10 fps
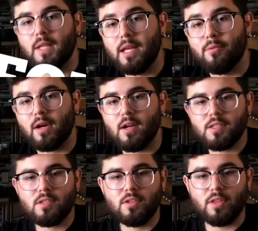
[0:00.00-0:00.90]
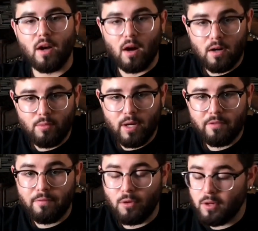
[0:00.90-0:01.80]
In regards to the hardware
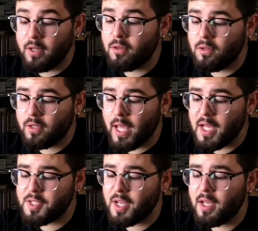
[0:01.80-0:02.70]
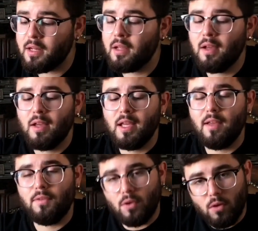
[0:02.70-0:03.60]
for an oil catch can,
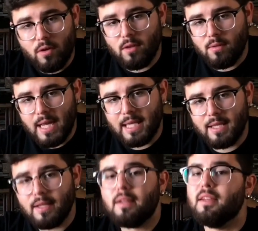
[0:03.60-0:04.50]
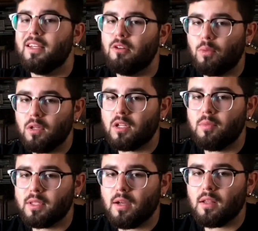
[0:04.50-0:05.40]
if you order the right kit, it will come
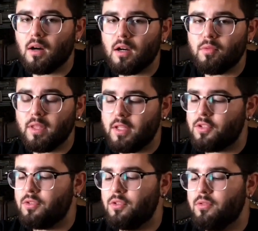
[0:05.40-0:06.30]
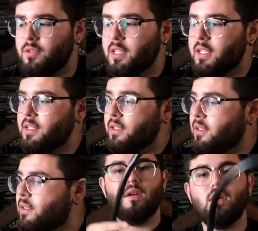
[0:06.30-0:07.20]
with all the hardware that you do need.
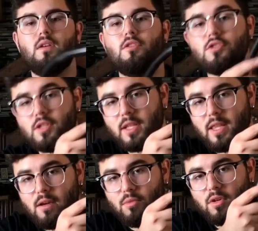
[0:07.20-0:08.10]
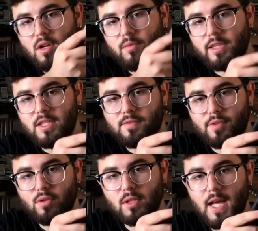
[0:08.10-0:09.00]
Usually they will come with these
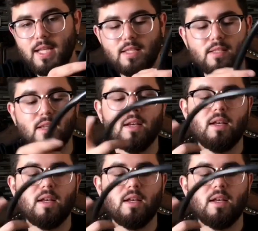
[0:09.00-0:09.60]
fuel lines.